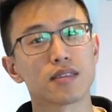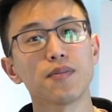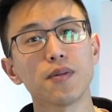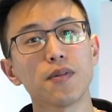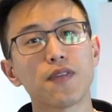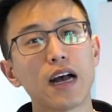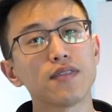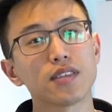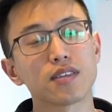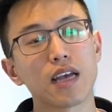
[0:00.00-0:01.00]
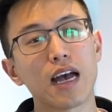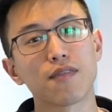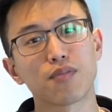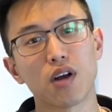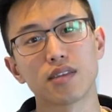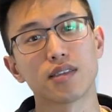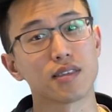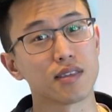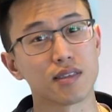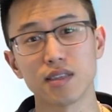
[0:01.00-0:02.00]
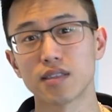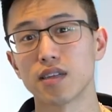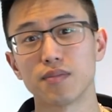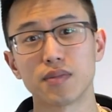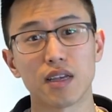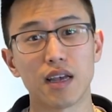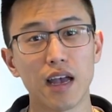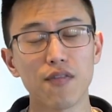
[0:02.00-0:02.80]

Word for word: Tip number five is to have processes, systems,